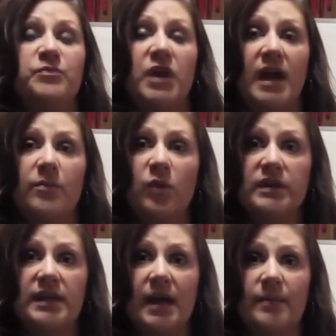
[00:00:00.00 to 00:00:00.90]
type
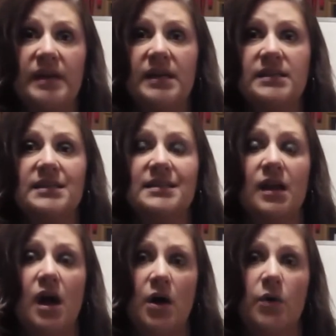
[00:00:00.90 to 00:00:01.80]
1 diabetes is
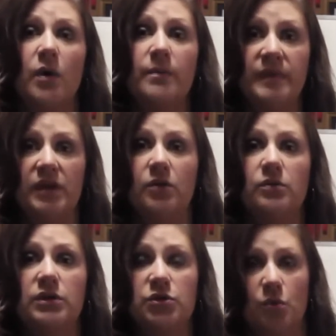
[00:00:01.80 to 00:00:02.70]
an autoimmune
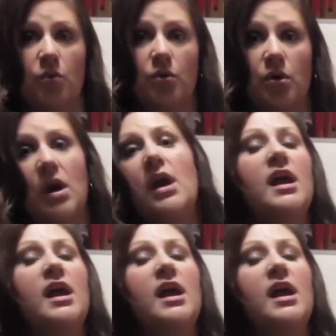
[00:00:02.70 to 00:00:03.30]
disorder